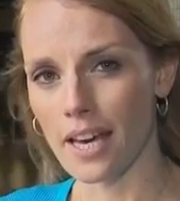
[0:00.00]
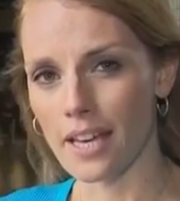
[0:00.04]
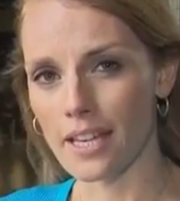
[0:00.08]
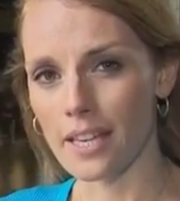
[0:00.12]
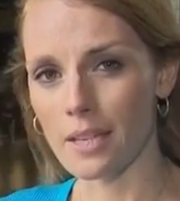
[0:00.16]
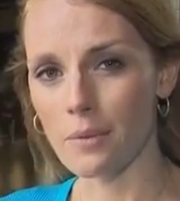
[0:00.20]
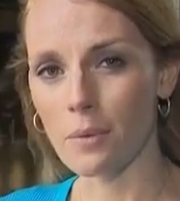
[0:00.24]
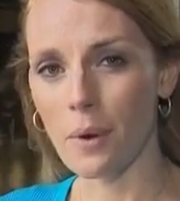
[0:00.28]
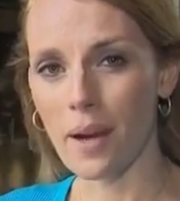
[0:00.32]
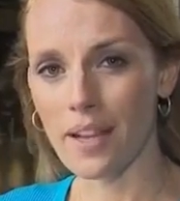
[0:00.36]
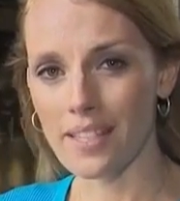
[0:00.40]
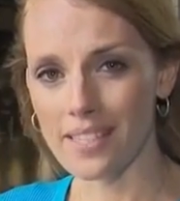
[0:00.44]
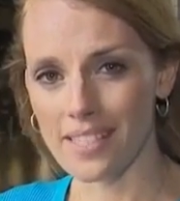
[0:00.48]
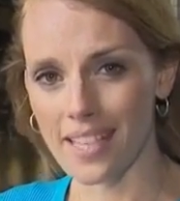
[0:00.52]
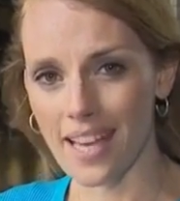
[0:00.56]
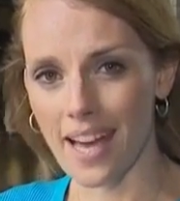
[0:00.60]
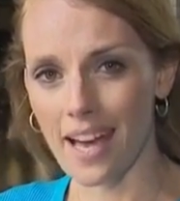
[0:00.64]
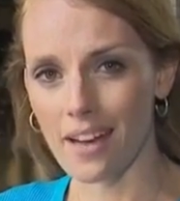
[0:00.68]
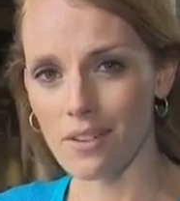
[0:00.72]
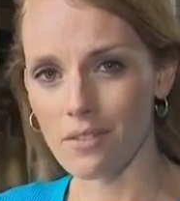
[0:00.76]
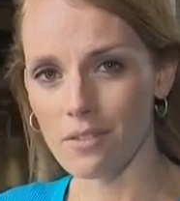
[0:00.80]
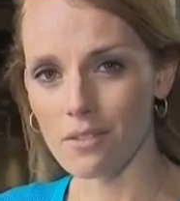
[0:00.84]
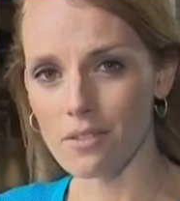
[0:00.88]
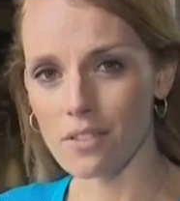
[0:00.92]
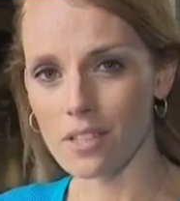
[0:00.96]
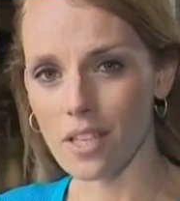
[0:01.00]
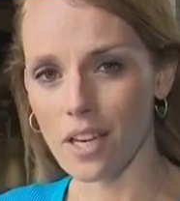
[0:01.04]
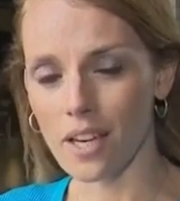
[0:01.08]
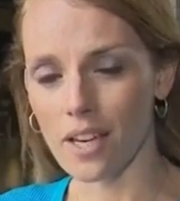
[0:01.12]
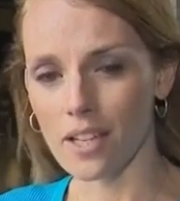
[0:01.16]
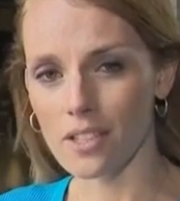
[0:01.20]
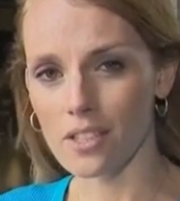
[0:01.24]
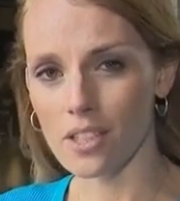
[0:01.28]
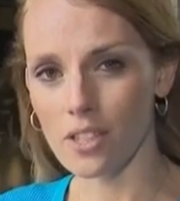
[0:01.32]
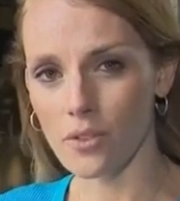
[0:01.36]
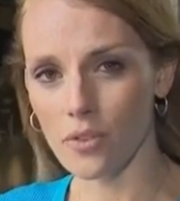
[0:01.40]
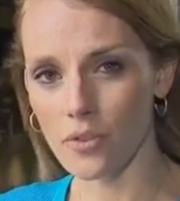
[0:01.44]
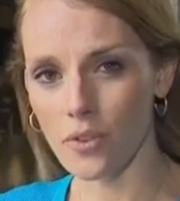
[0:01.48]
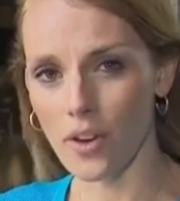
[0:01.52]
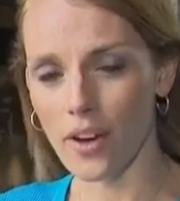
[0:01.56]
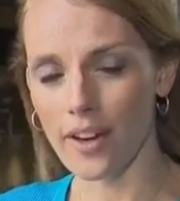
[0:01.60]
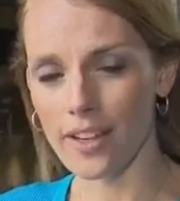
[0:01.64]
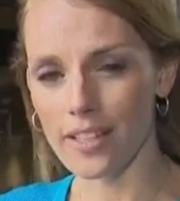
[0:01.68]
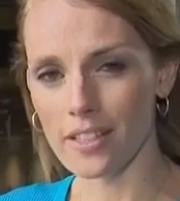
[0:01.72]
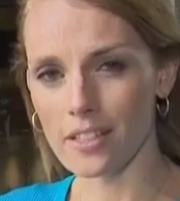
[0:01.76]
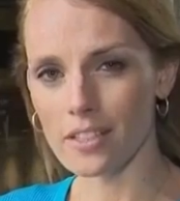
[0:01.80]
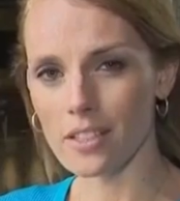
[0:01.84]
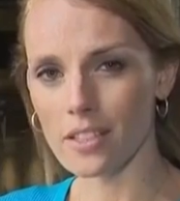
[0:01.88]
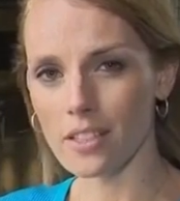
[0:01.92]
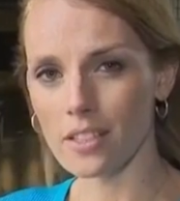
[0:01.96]
He went out to
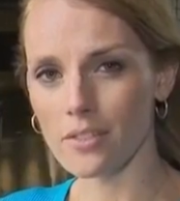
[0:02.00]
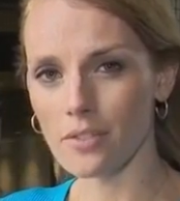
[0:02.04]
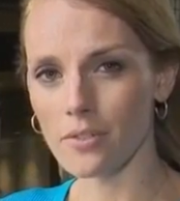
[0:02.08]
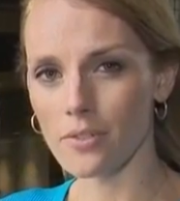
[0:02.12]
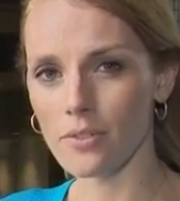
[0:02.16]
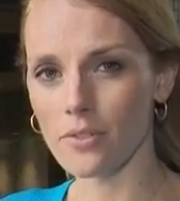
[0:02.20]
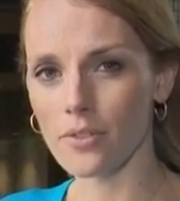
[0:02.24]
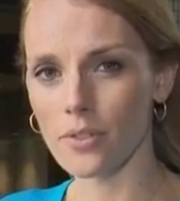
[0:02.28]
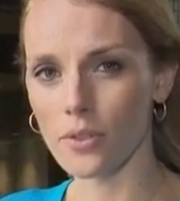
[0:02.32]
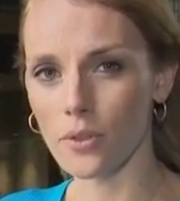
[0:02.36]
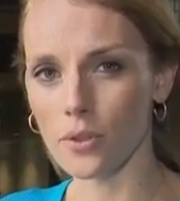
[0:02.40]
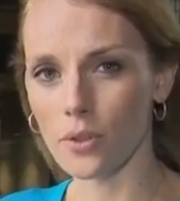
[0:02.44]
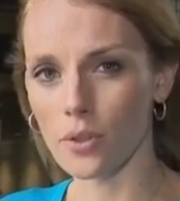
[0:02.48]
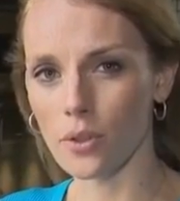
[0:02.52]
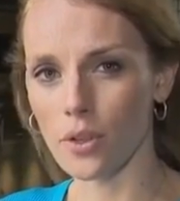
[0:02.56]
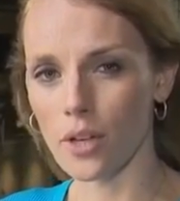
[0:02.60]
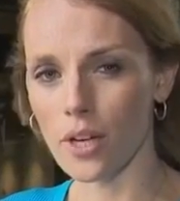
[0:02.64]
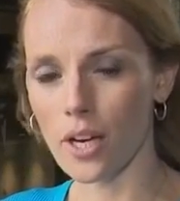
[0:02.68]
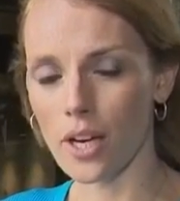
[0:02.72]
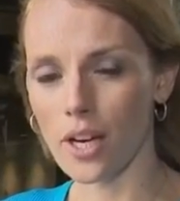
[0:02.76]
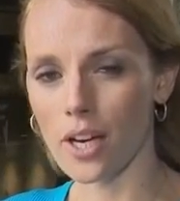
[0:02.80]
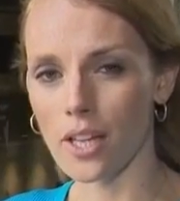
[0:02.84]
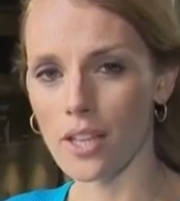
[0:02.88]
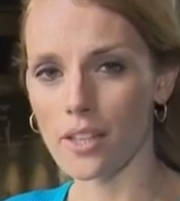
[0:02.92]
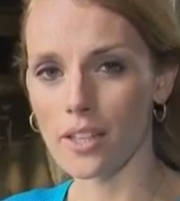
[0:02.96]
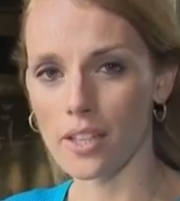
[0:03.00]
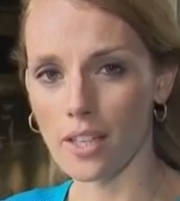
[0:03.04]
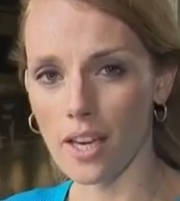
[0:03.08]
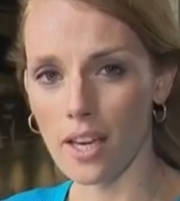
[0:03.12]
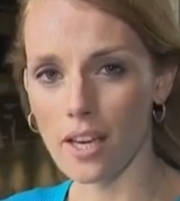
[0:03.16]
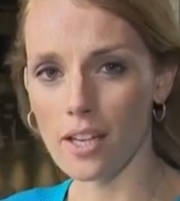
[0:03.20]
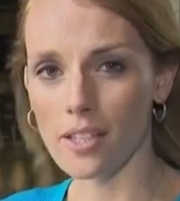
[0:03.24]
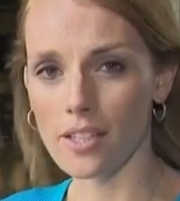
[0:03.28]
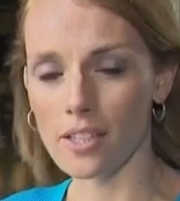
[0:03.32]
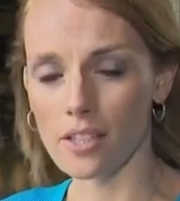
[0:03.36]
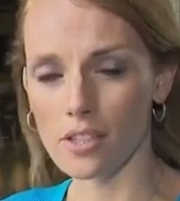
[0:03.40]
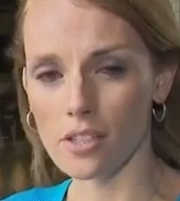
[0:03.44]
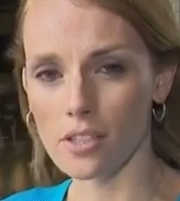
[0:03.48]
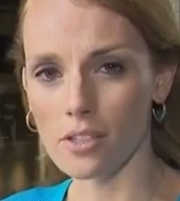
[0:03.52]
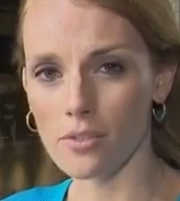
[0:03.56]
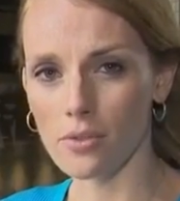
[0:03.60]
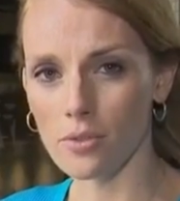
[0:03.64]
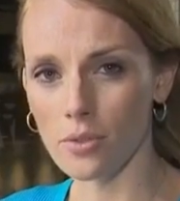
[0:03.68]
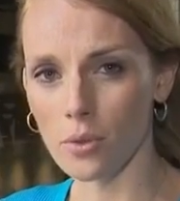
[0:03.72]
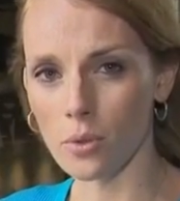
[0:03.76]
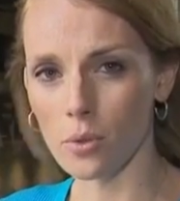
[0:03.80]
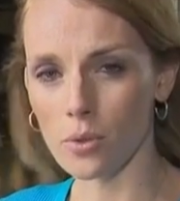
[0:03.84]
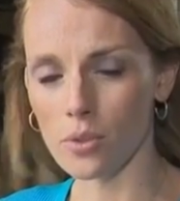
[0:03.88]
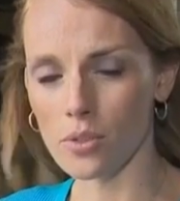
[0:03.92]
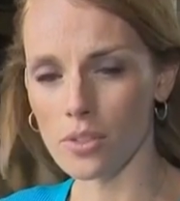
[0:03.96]
fight for the Kurdish
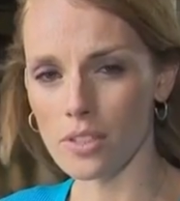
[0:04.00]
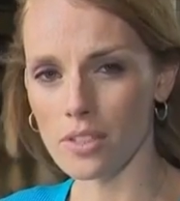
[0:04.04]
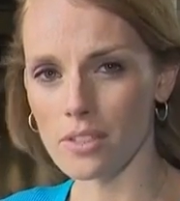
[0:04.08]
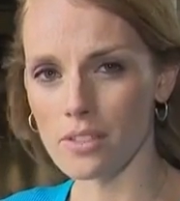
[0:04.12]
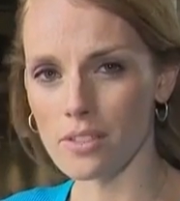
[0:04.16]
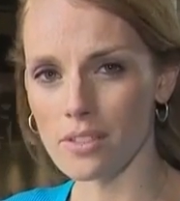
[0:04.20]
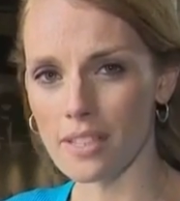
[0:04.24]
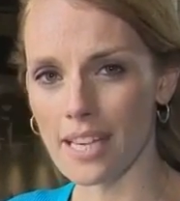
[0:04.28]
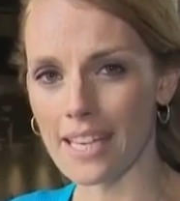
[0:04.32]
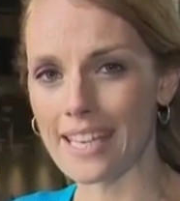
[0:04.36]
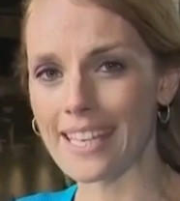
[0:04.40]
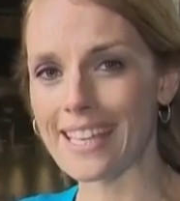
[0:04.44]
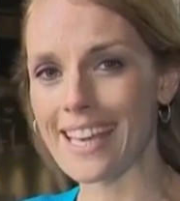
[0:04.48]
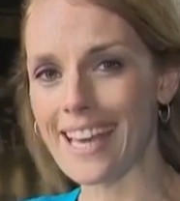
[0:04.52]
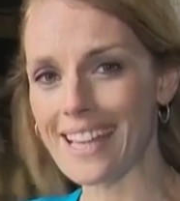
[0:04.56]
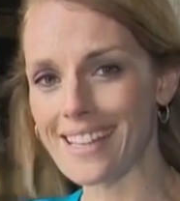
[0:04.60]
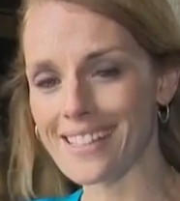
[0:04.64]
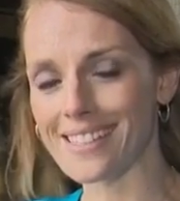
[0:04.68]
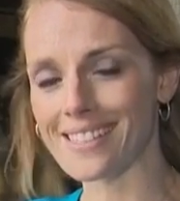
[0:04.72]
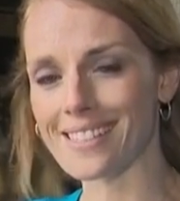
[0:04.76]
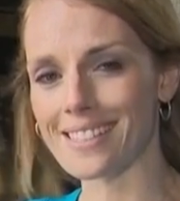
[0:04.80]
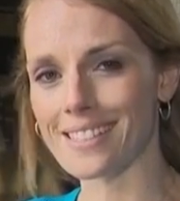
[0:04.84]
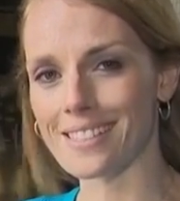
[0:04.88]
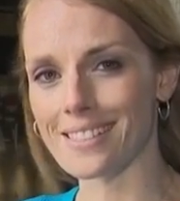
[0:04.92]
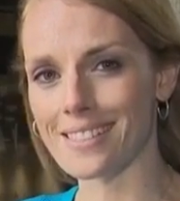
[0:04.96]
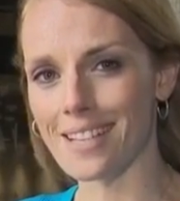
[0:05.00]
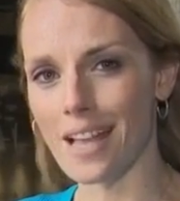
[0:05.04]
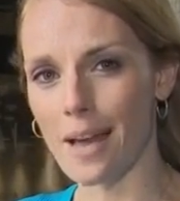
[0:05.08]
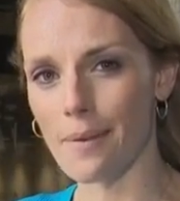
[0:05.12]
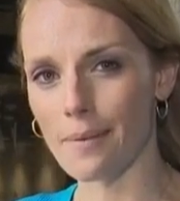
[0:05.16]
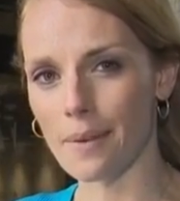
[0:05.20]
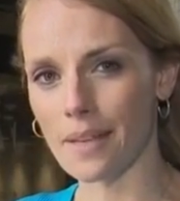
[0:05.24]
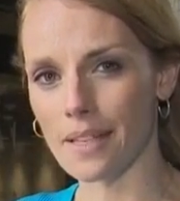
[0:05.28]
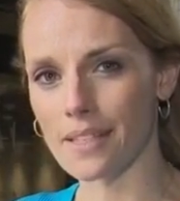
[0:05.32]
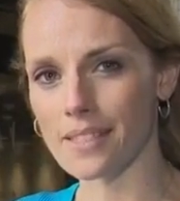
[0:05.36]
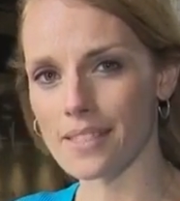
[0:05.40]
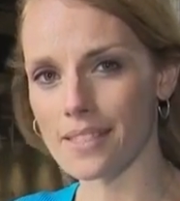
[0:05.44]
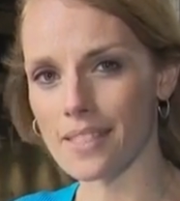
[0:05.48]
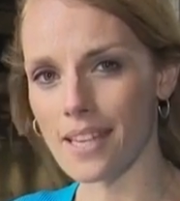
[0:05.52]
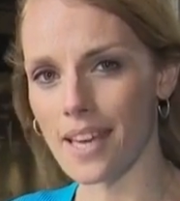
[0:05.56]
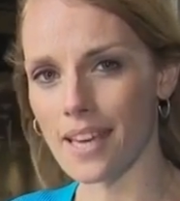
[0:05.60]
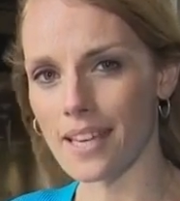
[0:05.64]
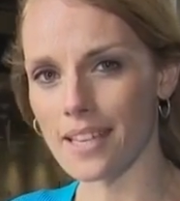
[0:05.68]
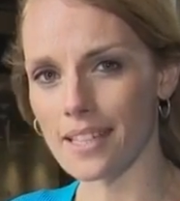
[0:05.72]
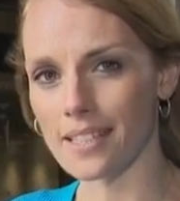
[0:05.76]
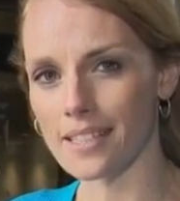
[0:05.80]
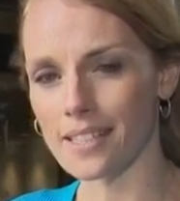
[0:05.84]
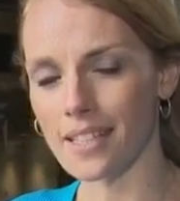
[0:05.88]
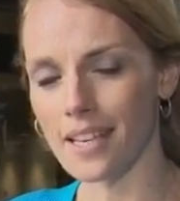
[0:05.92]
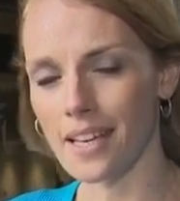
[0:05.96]
forces against Islamic
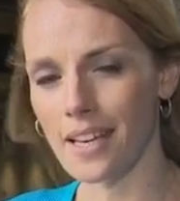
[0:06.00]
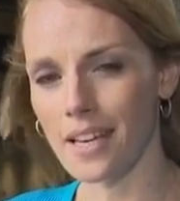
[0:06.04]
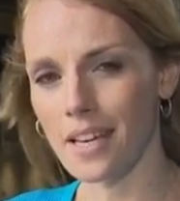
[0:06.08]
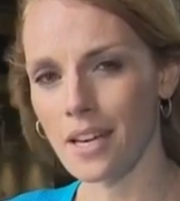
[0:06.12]
State.